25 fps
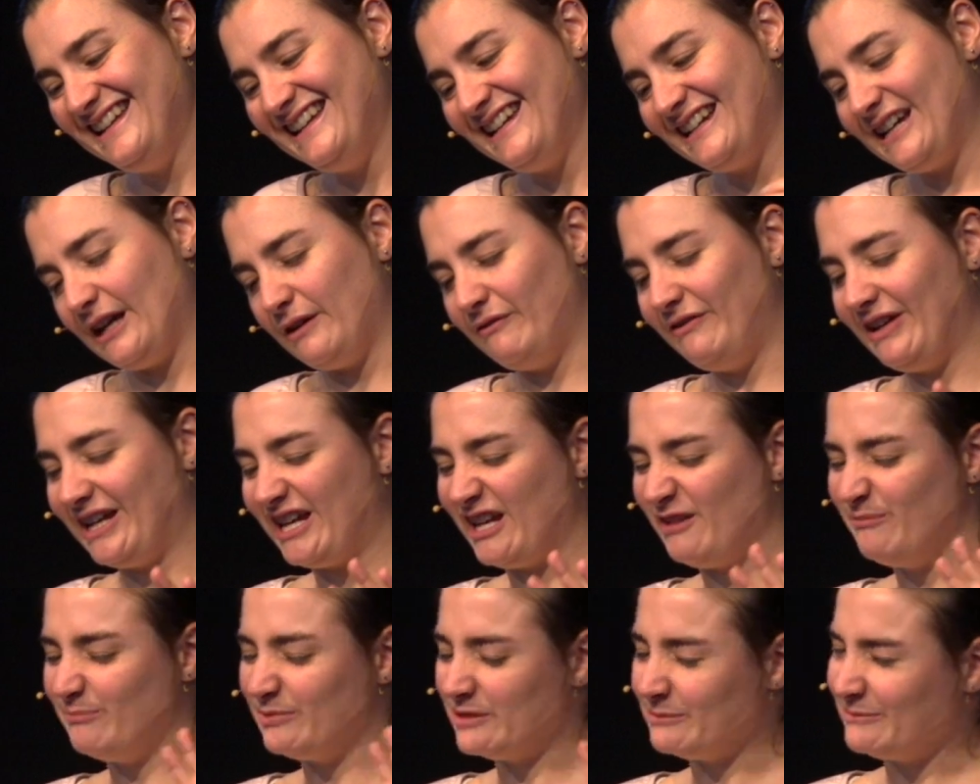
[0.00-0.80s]
kind
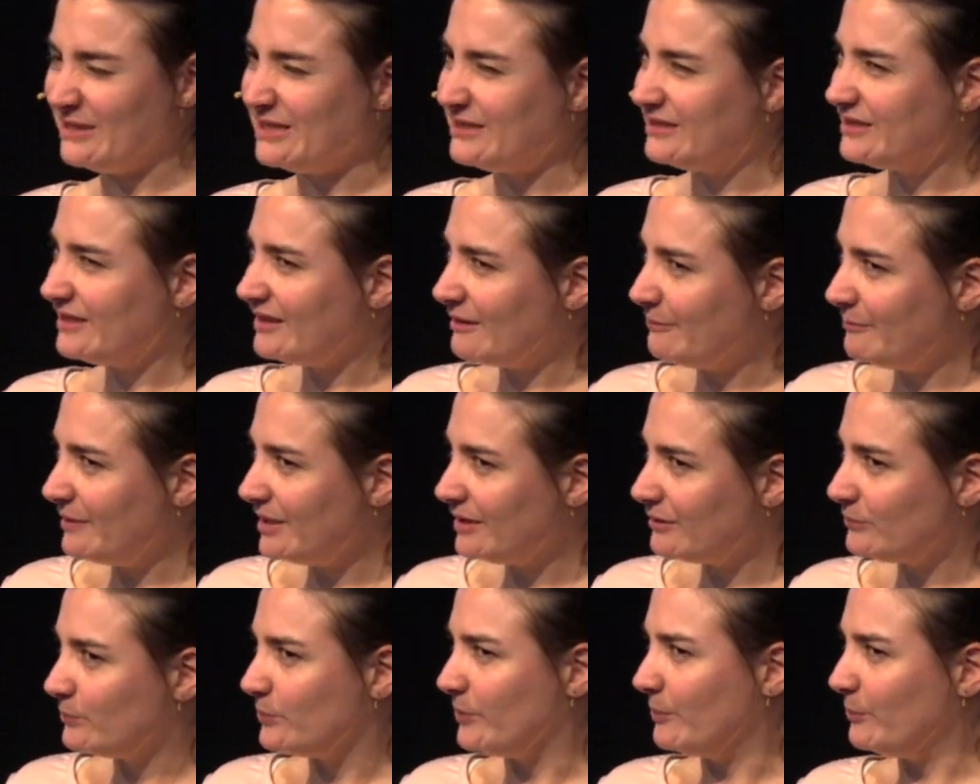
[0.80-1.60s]
of implemented a
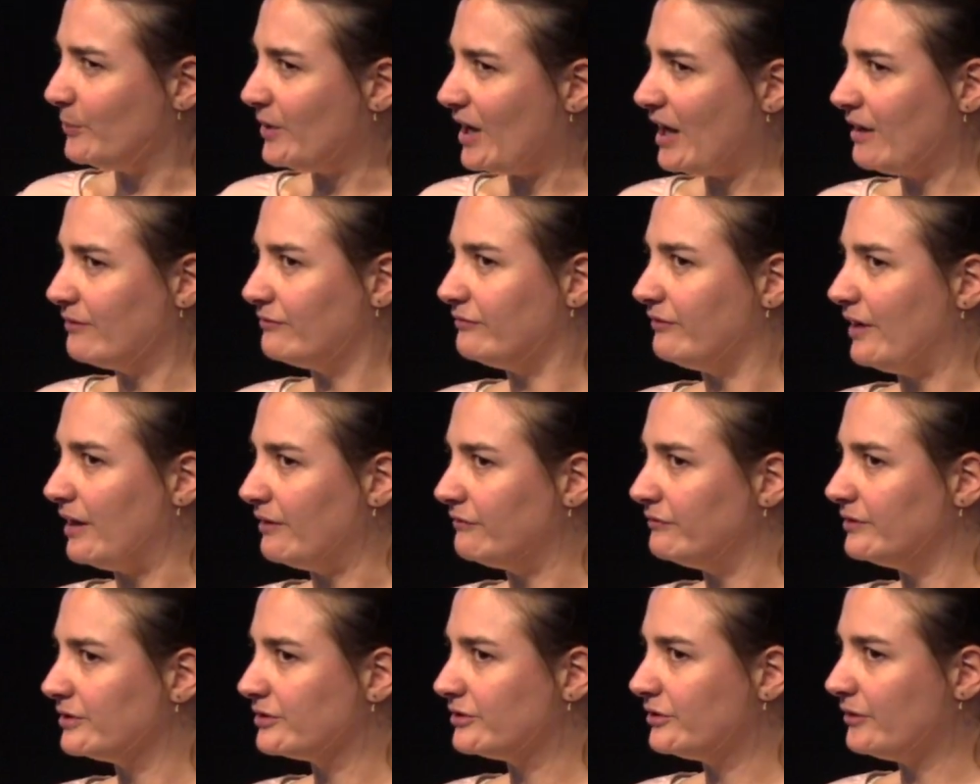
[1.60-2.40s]
bit when we had
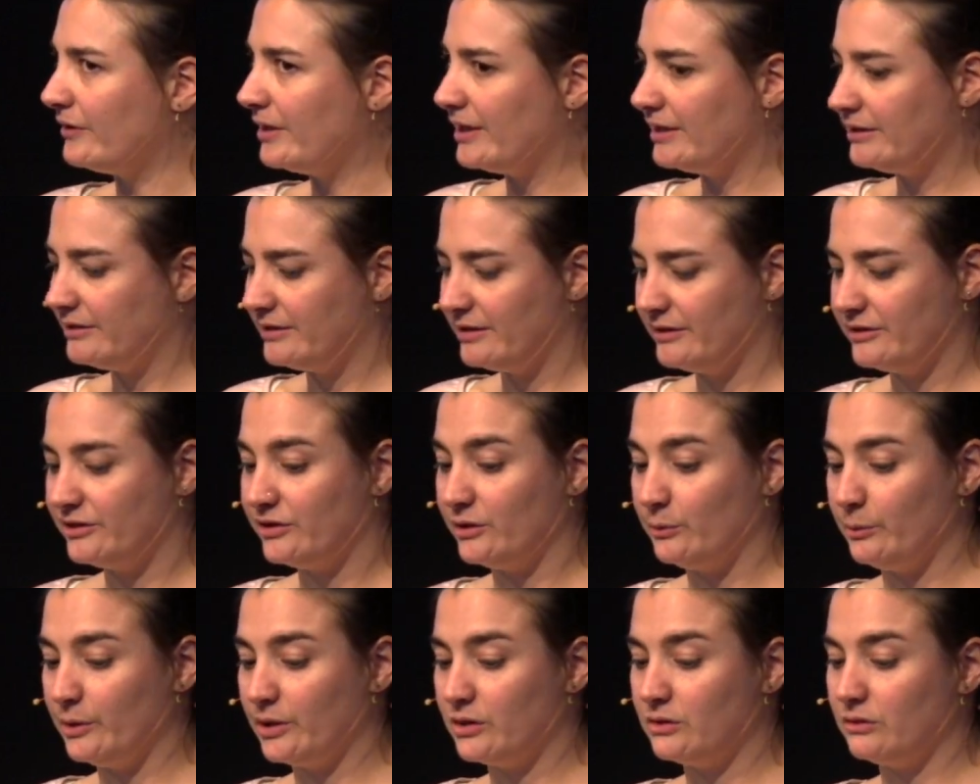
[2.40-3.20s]
Firefox OS,
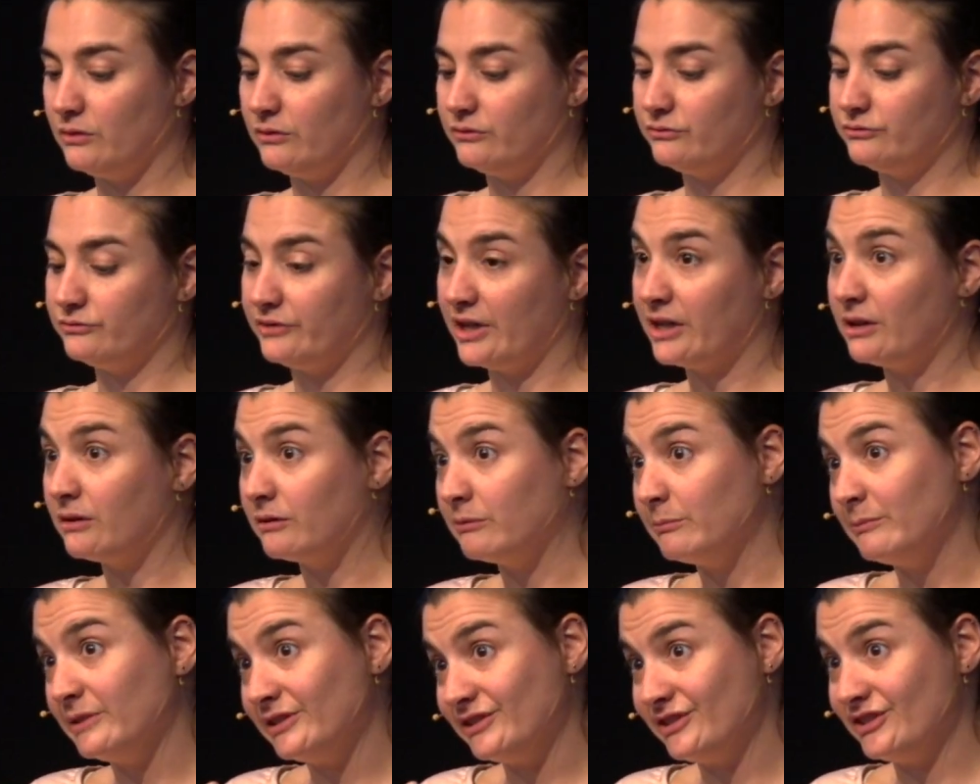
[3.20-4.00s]
so we could
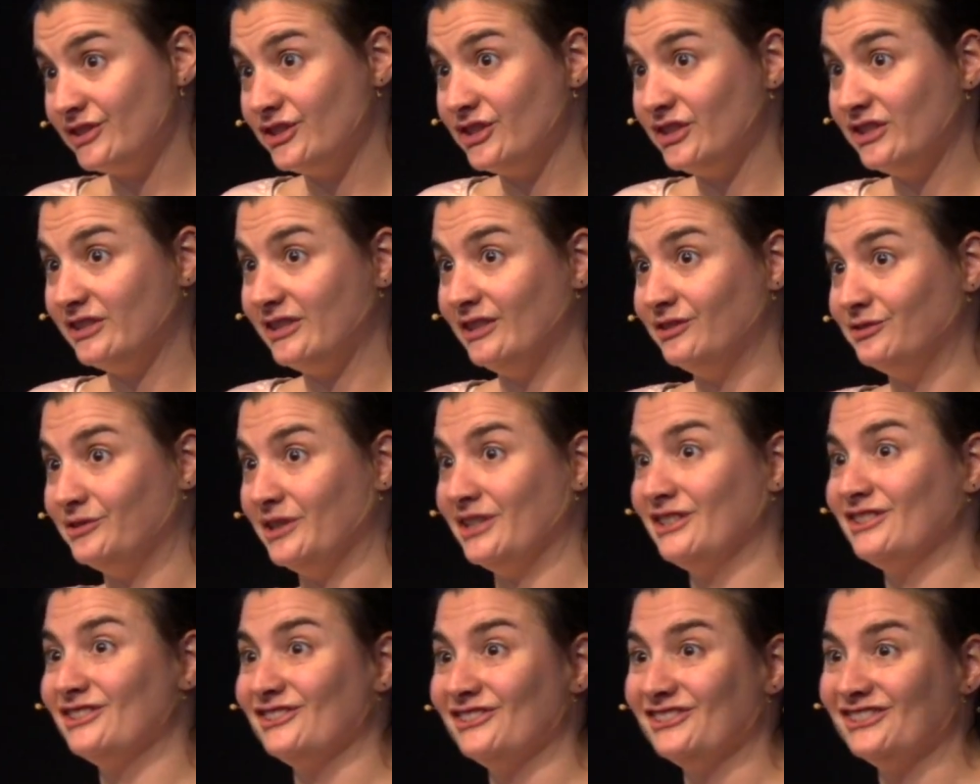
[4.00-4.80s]
record messages and
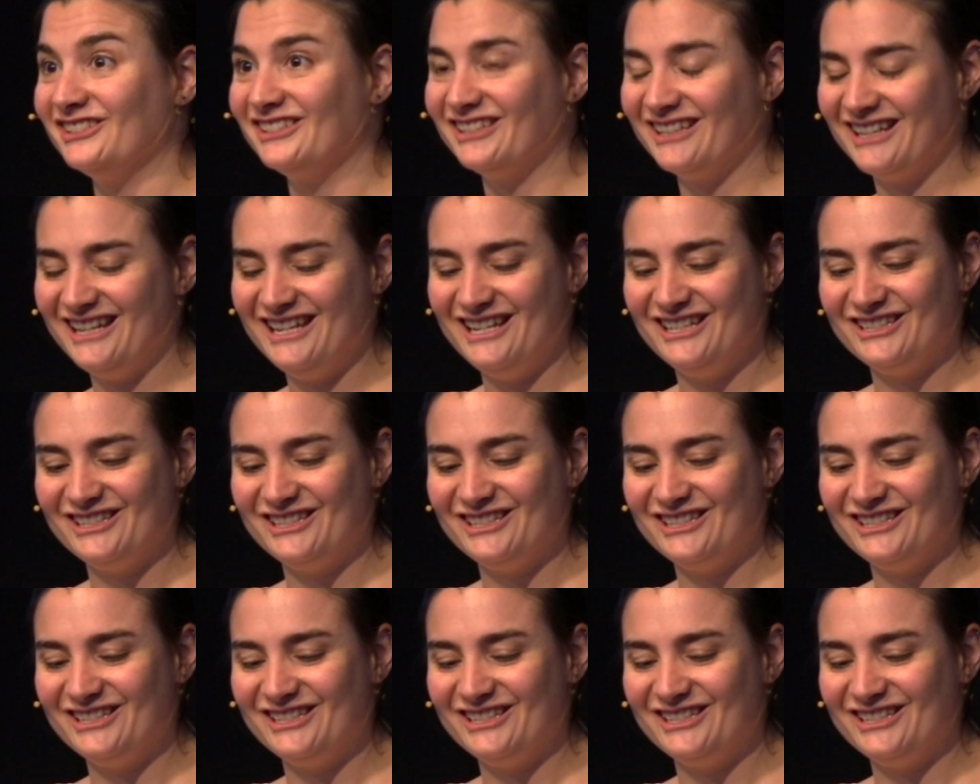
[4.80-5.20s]
ringtones.